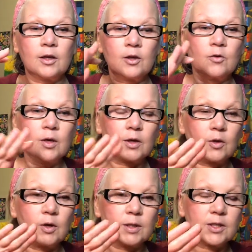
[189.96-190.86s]
you
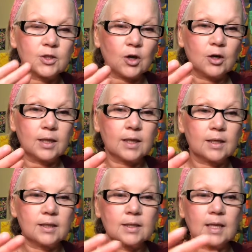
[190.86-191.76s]
can start
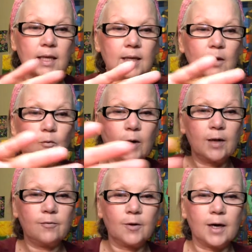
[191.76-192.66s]
things and then
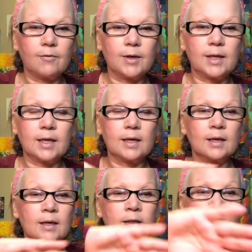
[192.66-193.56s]
wait for
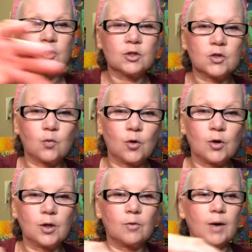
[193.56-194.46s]
everything to
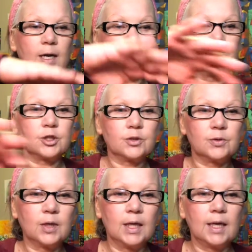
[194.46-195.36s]
swirl around you.
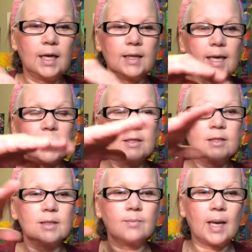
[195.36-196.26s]
And that is
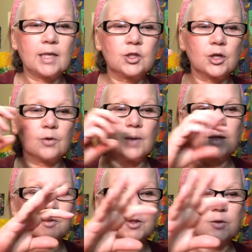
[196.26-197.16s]
the magic
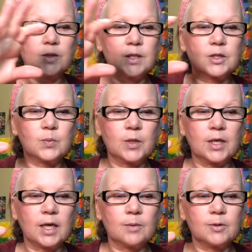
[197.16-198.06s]
around you, is just
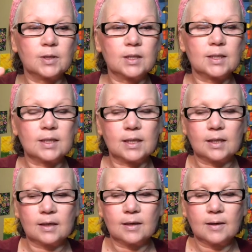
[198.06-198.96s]
being able to
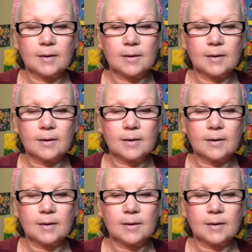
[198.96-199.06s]
see